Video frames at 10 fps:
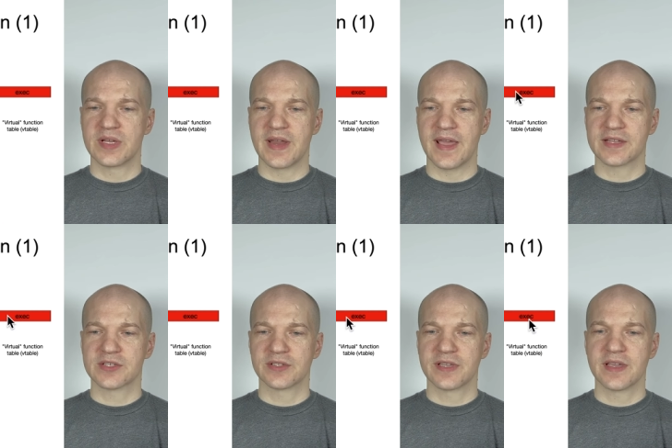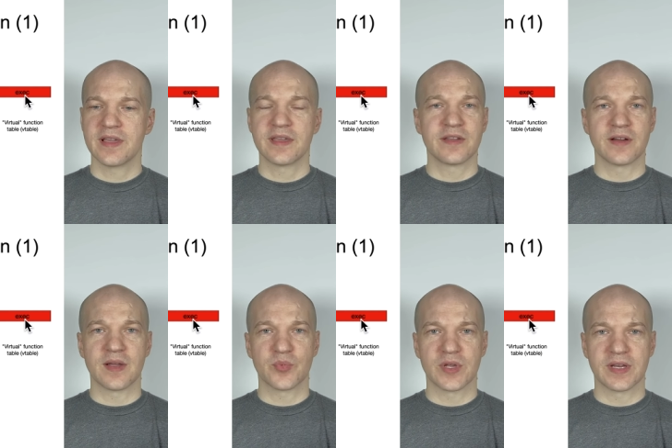but actually you're
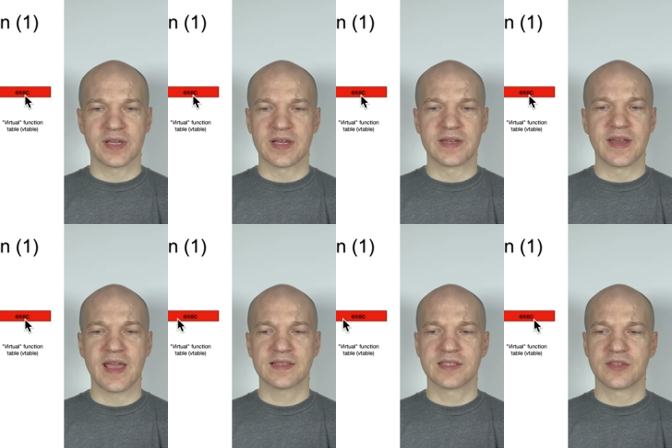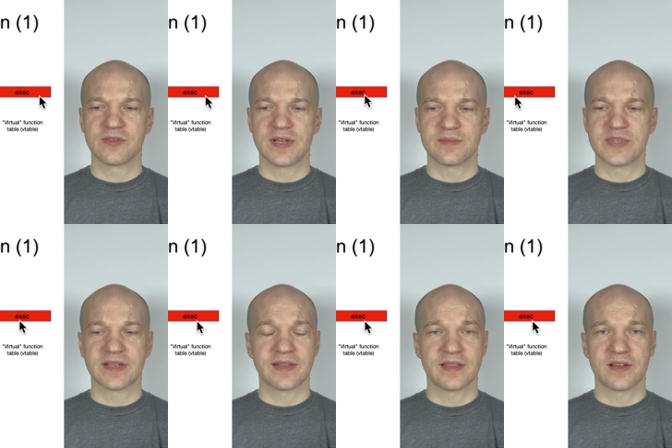operating on an execute
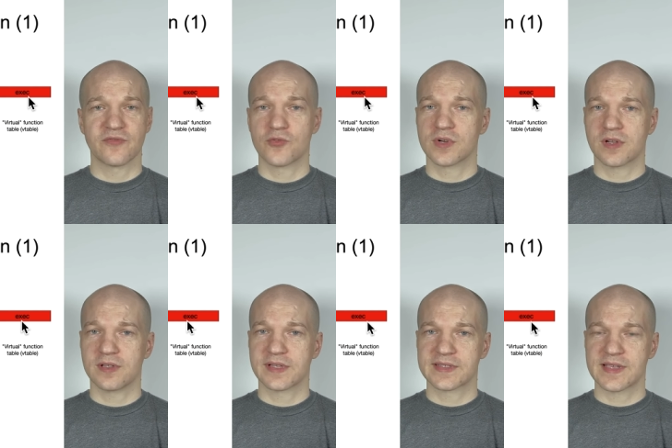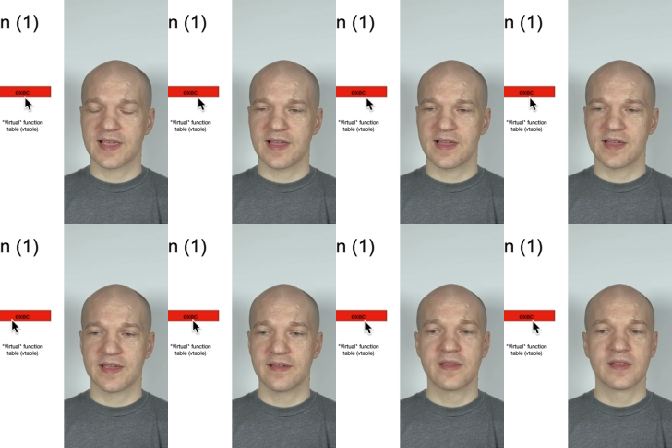object, and therefore calling say hi